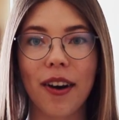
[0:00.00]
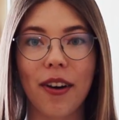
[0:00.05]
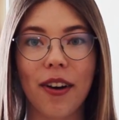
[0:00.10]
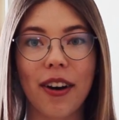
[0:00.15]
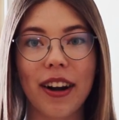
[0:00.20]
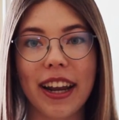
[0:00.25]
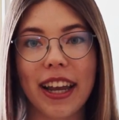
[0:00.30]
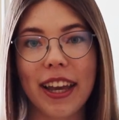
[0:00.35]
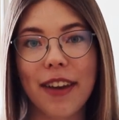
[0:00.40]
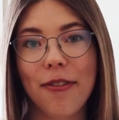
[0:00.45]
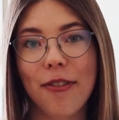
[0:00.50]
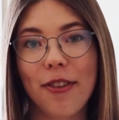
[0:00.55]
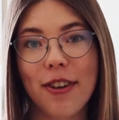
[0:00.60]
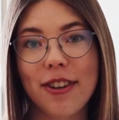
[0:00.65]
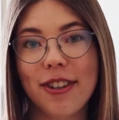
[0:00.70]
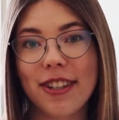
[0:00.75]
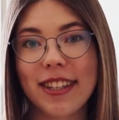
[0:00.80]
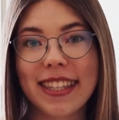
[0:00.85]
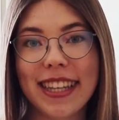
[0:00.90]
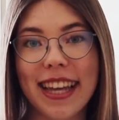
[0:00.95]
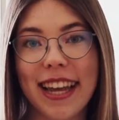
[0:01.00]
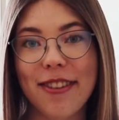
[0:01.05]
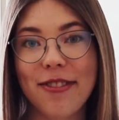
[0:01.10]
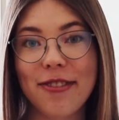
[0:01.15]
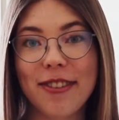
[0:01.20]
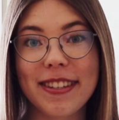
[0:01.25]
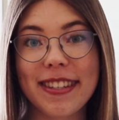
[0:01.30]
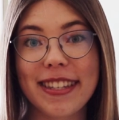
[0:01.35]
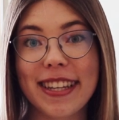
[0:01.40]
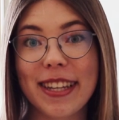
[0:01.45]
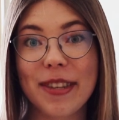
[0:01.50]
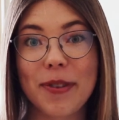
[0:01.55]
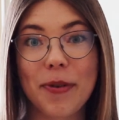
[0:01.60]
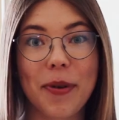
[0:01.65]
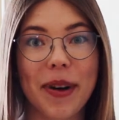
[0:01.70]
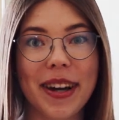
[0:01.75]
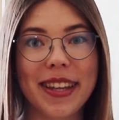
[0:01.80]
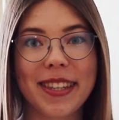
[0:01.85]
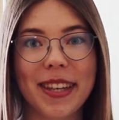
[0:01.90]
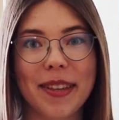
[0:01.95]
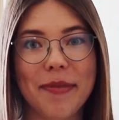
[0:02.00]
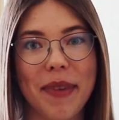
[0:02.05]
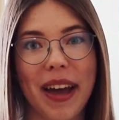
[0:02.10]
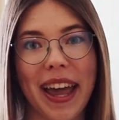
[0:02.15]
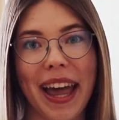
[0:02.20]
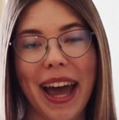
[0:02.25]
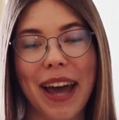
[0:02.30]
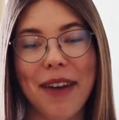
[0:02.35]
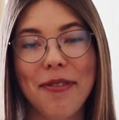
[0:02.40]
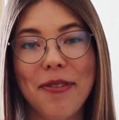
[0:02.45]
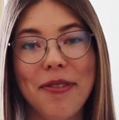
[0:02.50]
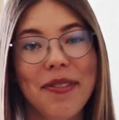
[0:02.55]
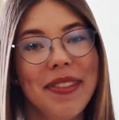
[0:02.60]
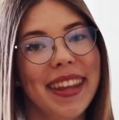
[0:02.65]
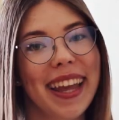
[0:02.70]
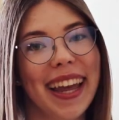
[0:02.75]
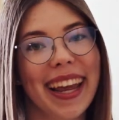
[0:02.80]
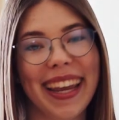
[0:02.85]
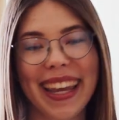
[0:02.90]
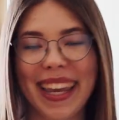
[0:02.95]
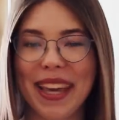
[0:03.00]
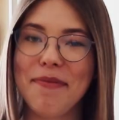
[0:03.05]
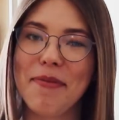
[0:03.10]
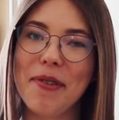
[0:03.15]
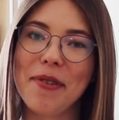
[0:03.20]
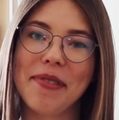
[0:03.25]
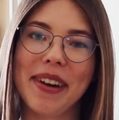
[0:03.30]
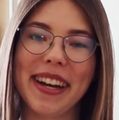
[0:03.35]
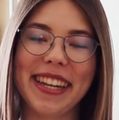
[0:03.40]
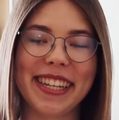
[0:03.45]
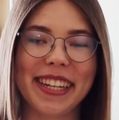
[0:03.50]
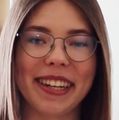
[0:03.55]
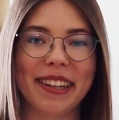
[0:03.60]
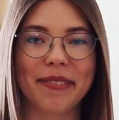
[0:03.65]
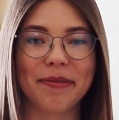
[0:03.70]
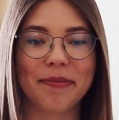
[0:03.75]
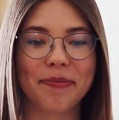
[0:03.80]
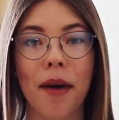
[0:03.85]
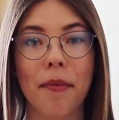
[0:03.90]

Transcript: or if you're just interested what's on my iPhone, then keep on watching.